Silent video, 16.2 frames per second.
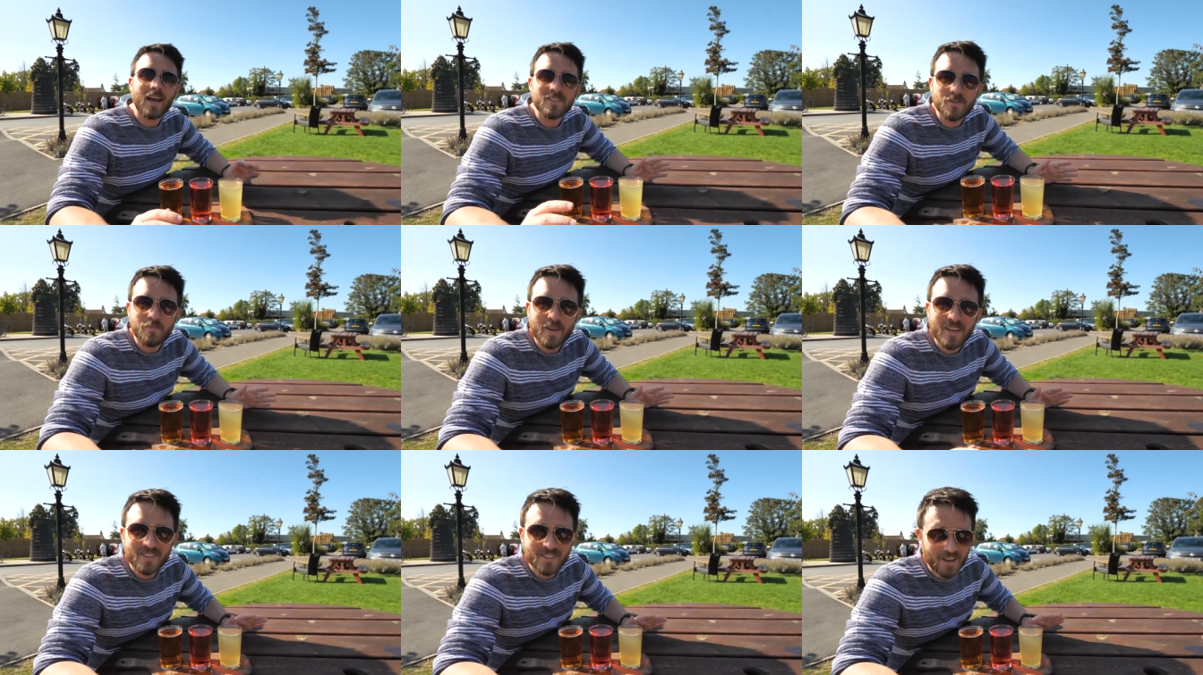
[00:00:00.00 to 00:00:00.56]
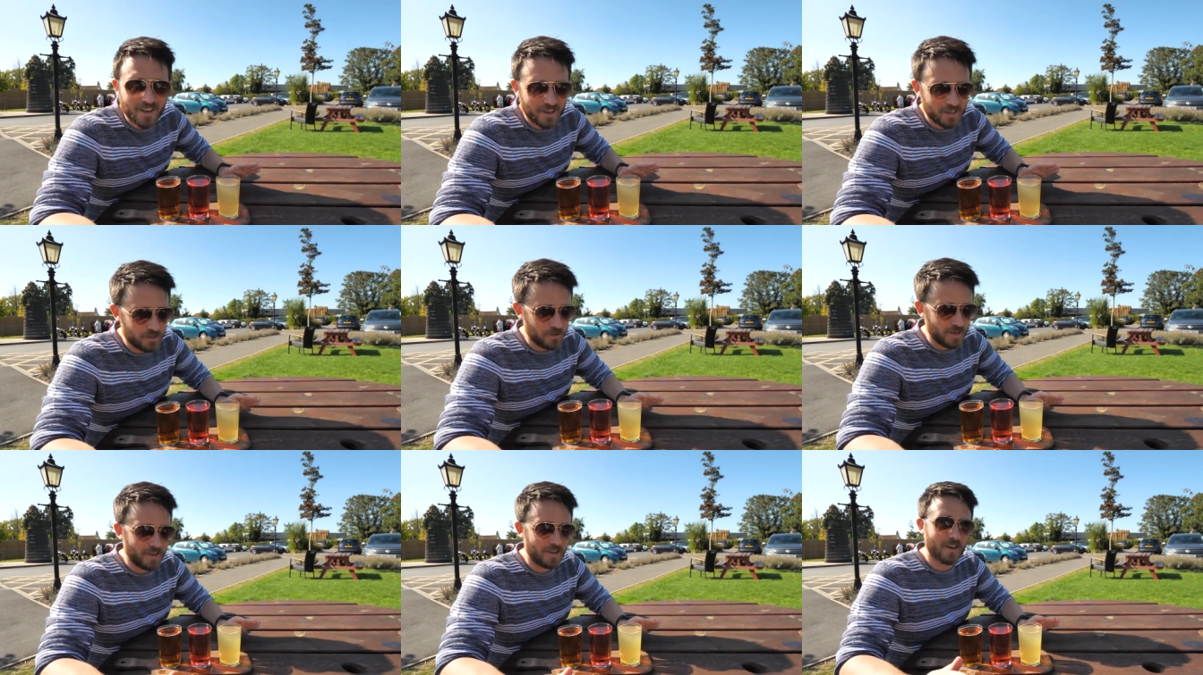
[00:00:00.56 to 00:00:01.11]
As a big cider
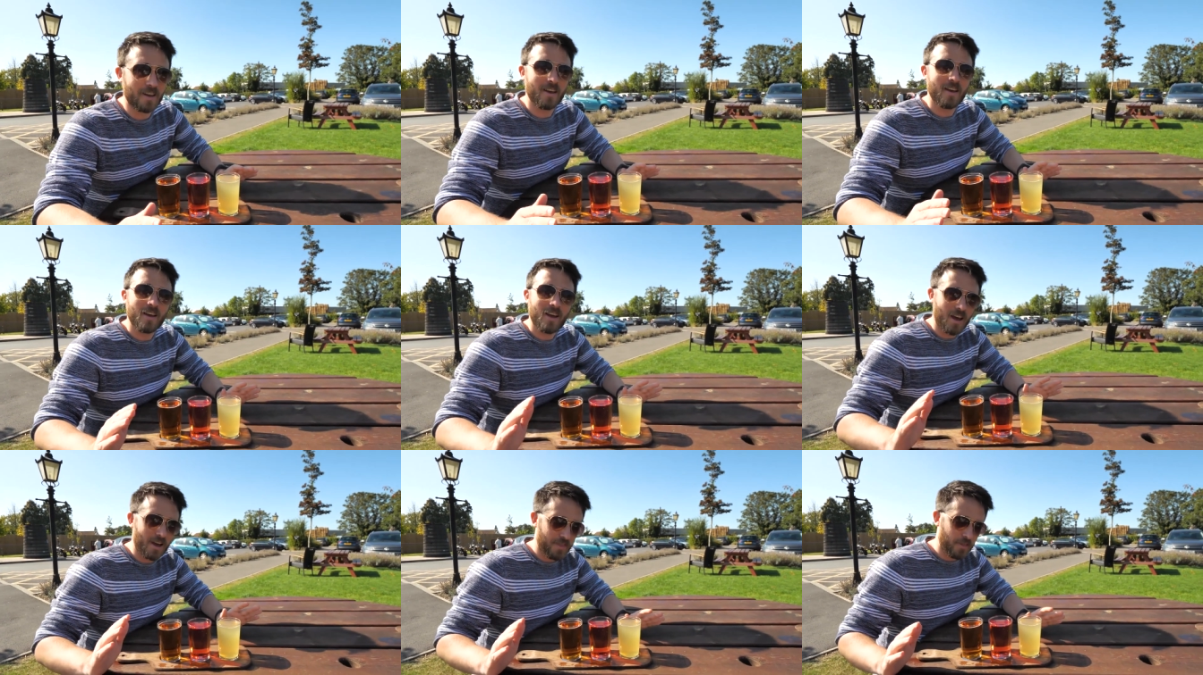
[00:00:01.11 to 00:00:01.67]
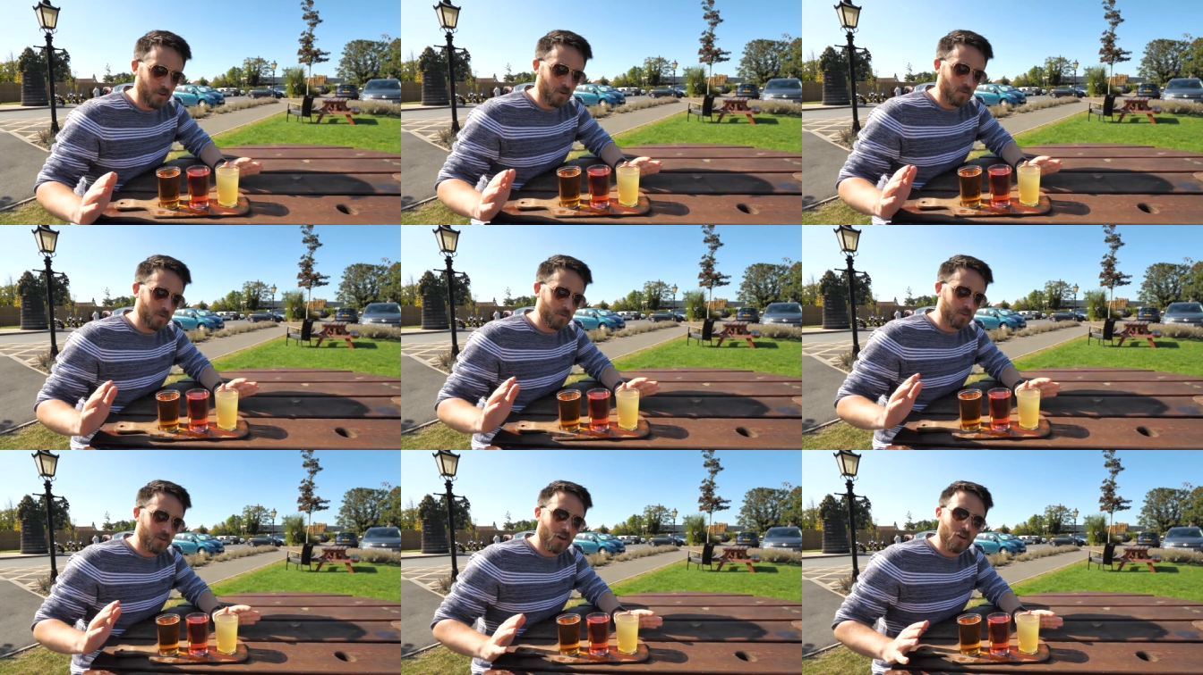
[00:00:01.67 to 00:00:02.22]
drinker, I thought
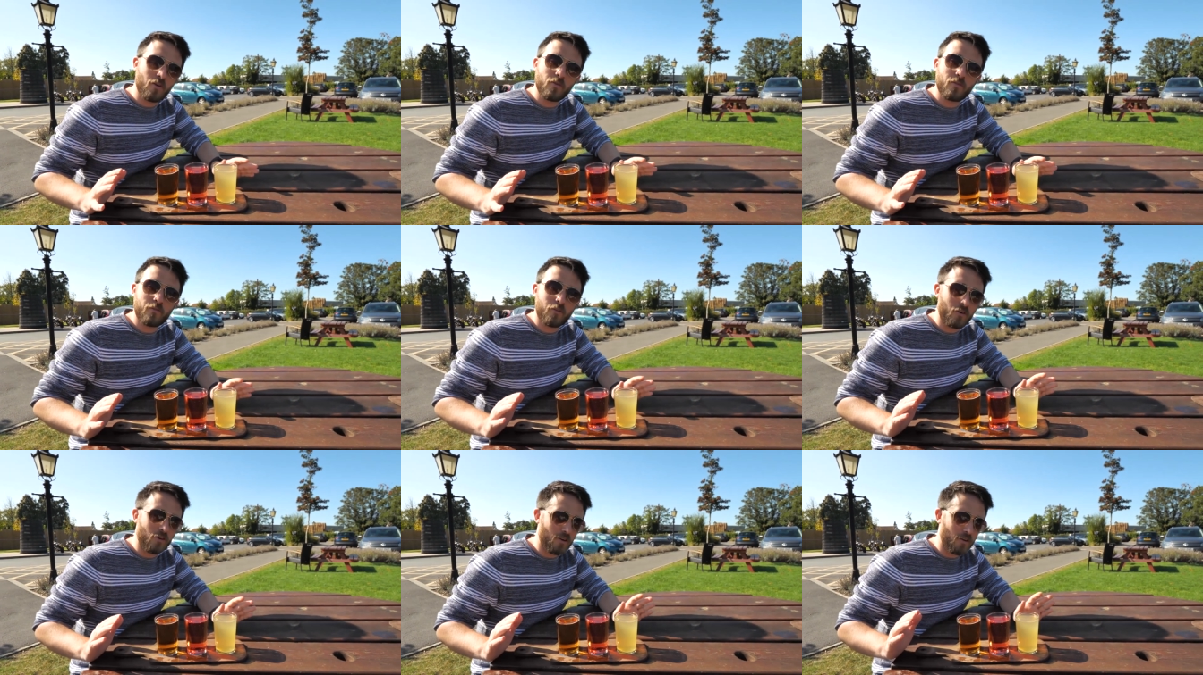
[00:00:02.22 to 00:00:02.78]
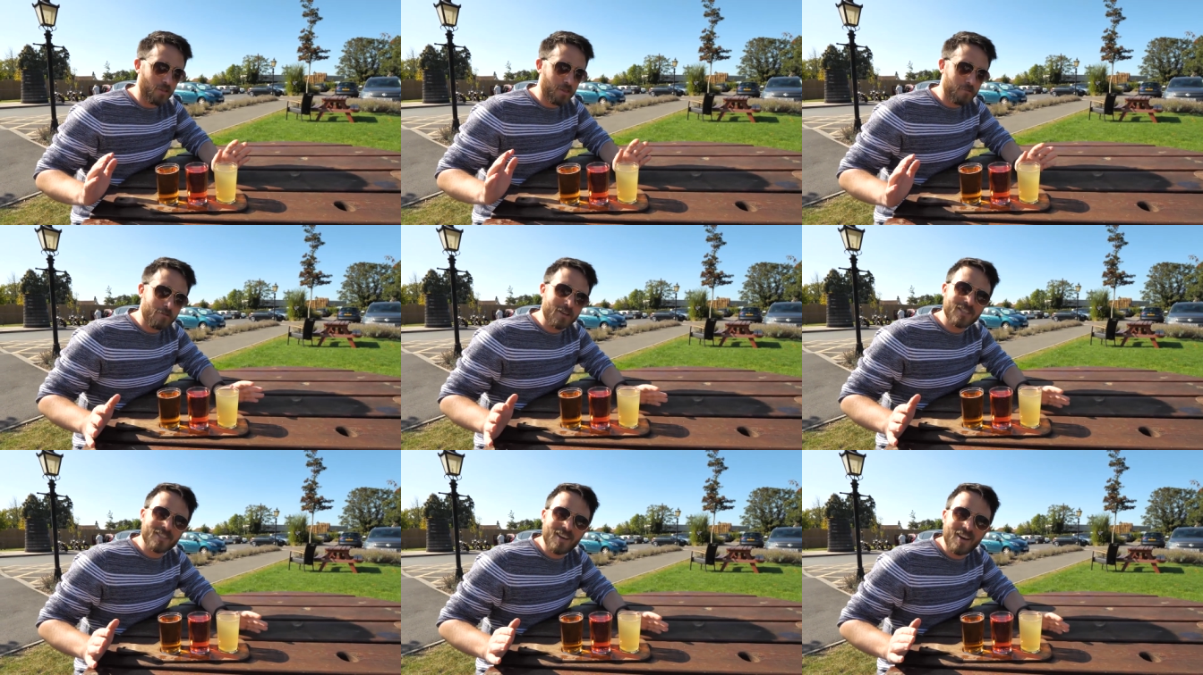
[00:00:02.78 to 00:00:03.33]
we would go for
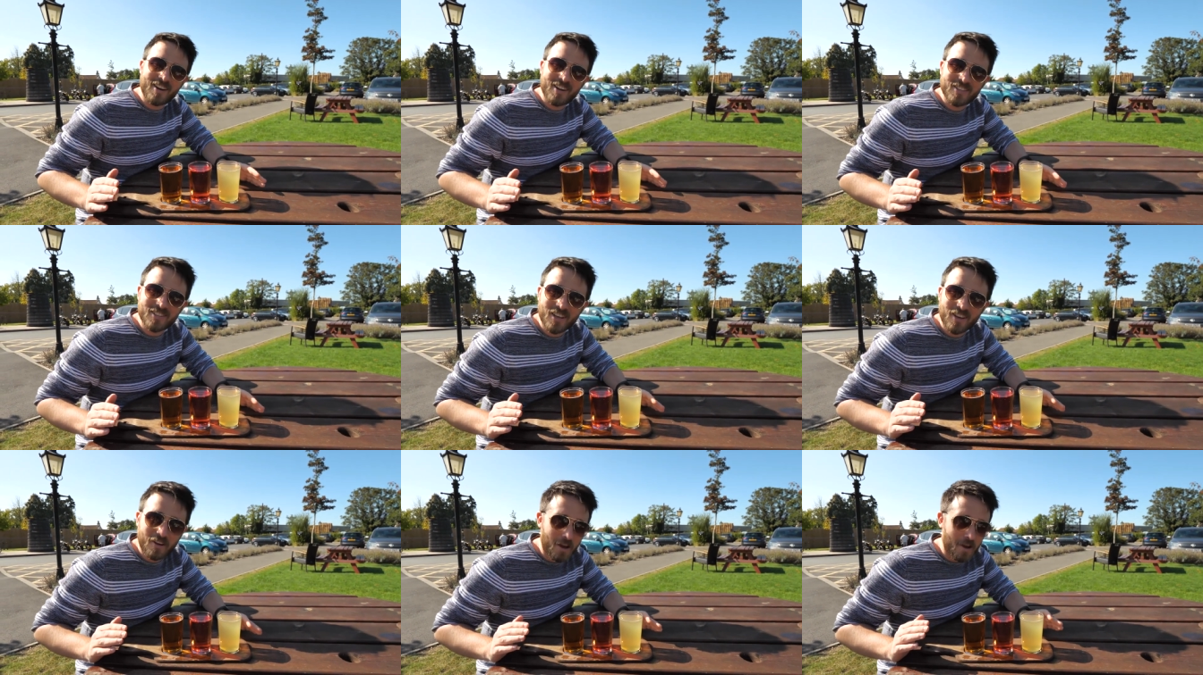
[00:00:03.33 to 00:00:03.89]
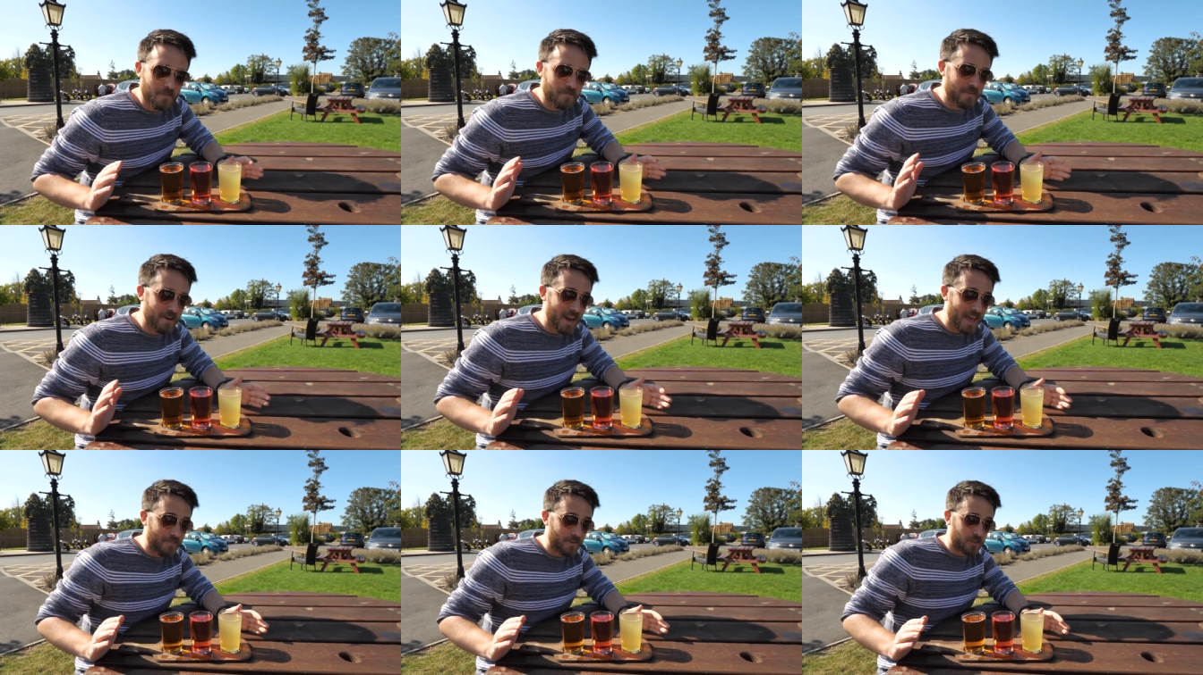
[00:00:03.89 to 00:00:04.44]
three ciders that I've
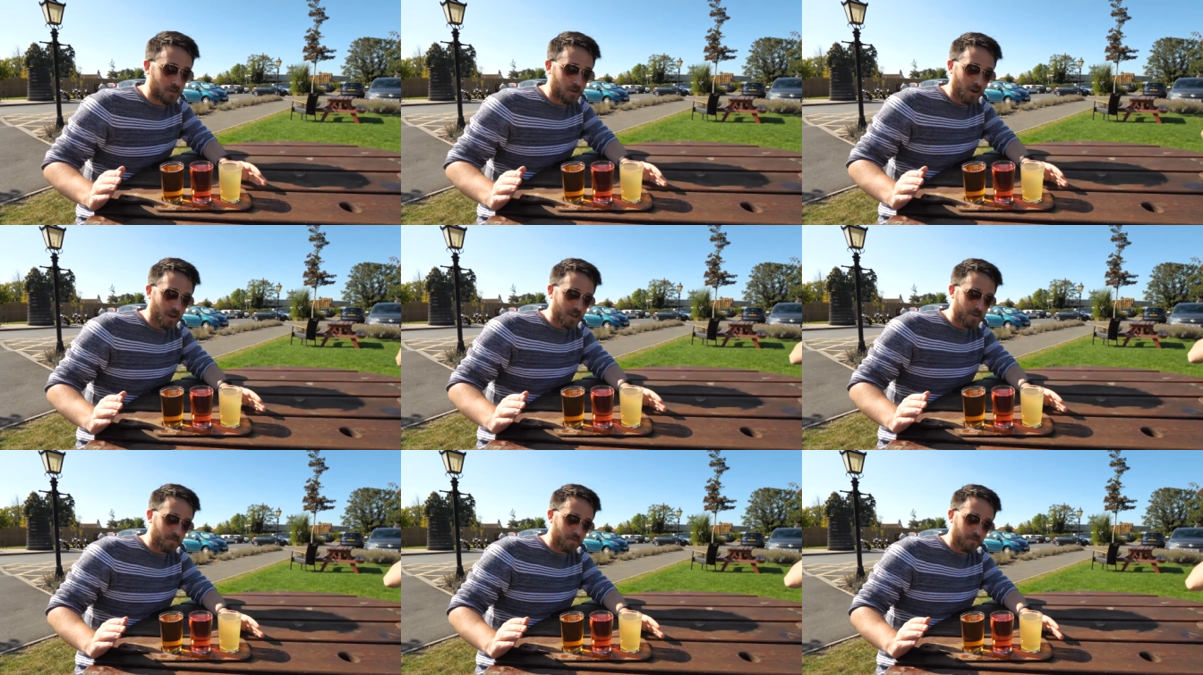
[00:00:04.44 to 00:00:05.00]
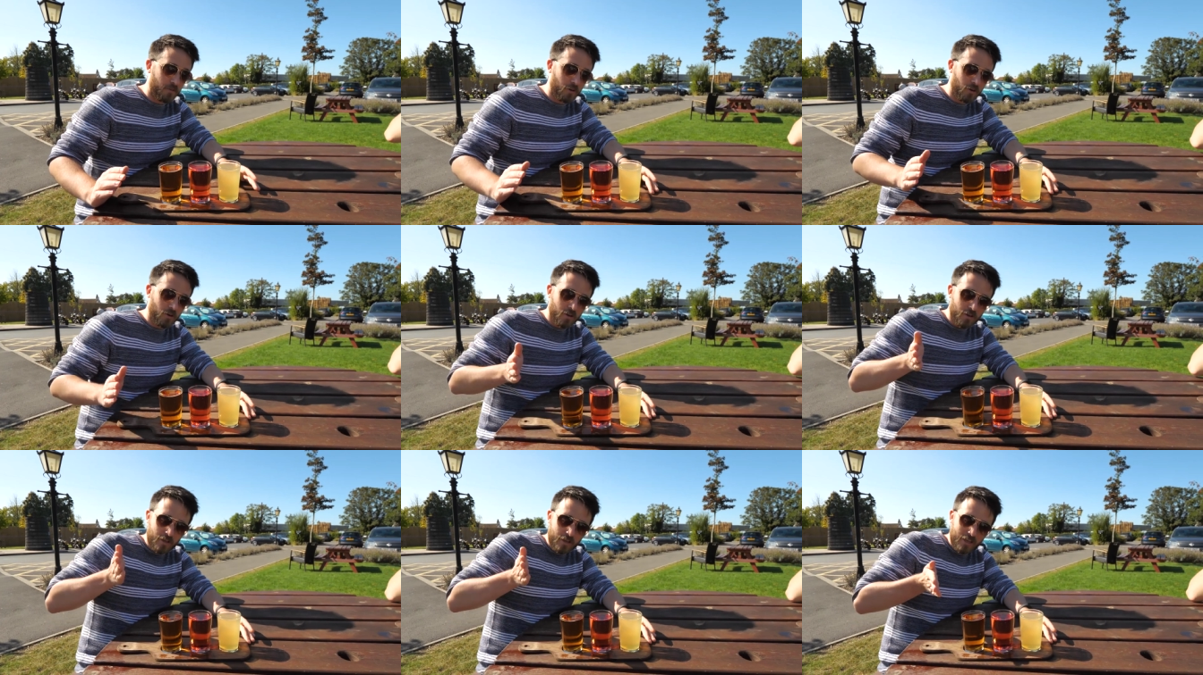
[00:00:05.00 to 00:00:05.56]
never tried
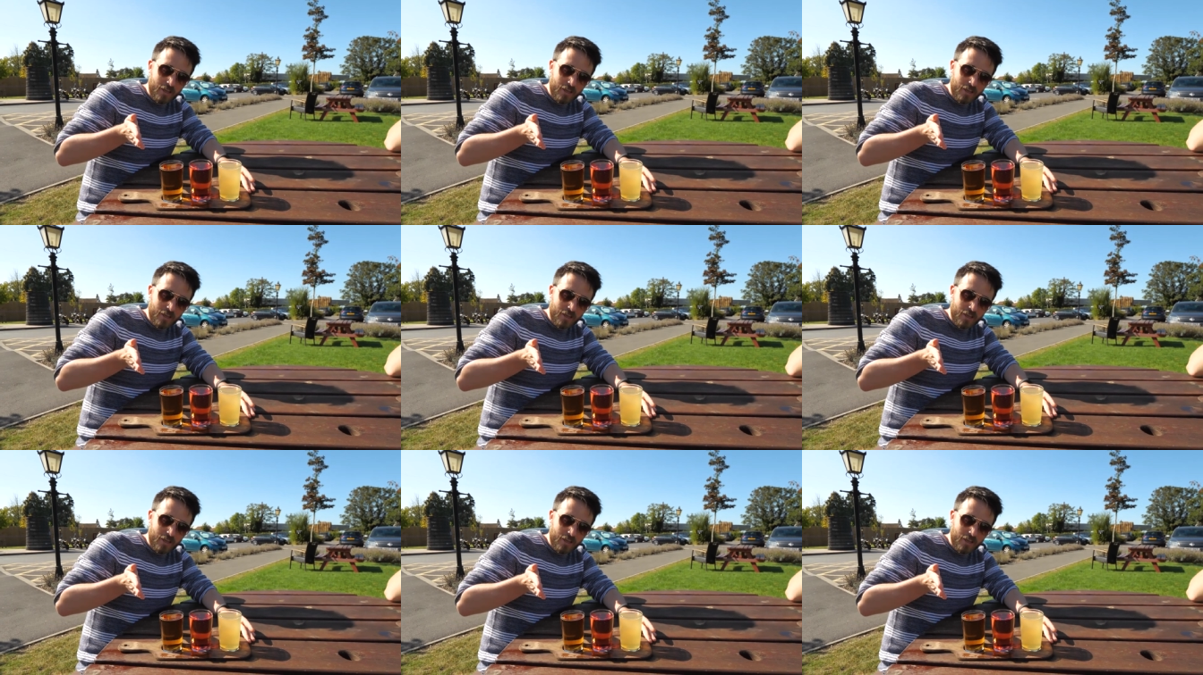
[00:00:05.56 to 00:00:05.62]
before.